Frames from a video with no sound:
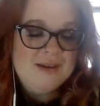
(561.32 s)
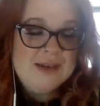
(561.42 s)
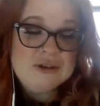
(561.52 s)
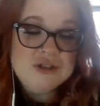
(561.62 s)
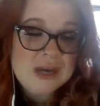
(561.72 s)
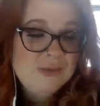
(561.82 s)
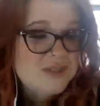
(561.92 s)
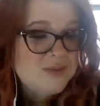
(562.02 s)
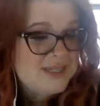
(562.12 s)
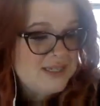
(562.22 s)
Now, John
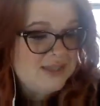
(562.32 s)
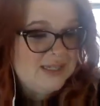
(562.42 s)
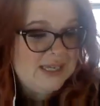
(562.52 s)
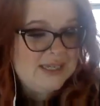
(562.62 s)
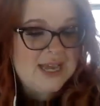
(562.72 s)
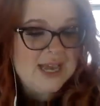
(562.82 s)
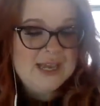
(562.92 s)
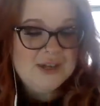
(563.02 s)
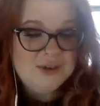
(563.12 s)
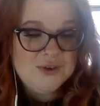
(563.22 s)
was recently
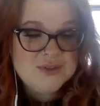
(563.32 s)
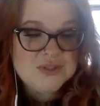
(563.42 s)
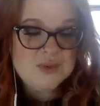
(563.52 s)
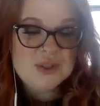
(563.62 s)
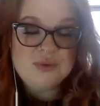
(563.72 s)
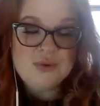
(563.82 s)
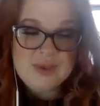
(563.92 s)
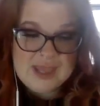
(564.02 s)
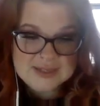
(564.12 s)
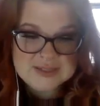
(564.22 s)
diagnosed with
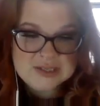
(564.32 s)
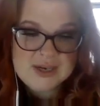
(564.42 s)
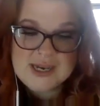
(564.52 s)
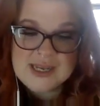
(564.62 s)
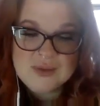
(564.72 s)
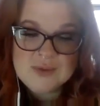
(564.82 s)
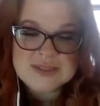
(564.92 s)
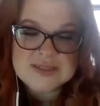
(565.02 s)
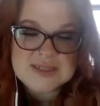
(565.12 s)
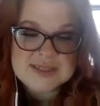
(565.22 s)
throat cancer and he wants
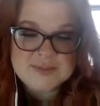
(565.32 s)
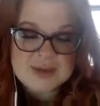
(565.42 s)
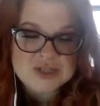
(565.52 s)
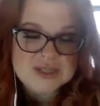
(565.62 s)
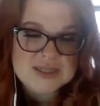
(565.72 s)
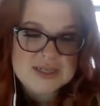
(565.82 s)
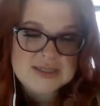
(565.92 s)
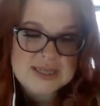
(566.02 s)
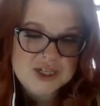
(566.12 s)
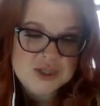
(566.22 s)
to see a specialist in
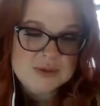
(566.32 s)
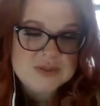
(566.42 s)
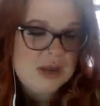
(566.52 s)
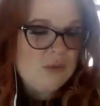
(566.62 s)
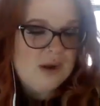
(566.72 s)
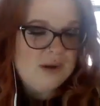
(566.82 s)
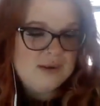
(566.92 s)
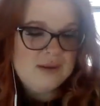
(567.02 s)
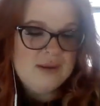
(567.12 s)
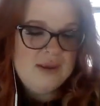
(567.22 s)
his HMO's network.
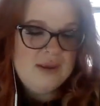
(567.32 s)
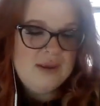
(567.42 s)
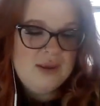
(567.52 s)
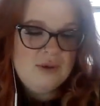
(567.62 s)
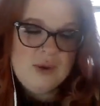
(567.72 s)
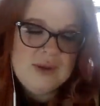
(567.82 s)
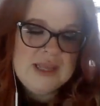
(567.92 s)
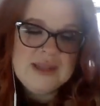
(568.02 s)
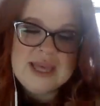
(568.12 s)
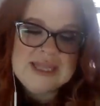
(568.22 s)
What would
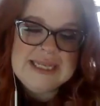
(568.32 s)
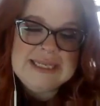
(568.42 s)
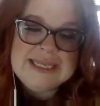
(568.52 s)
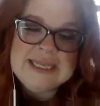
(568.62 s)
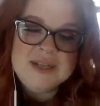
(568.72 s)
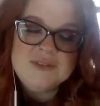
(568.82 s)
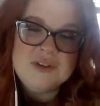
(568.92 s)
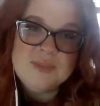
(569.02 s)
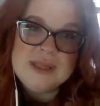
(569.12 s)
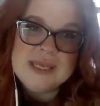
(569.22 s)
he likely need for
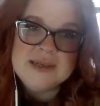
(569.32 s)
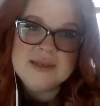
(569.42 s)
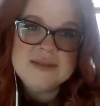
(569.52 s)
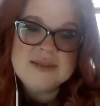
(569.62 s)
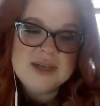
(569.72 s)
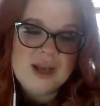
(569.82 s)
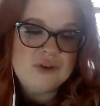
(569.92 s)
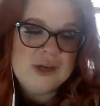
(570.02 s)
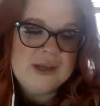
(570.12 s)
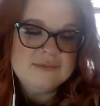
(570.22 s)
the plan to
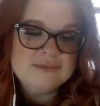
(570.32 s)
cover it?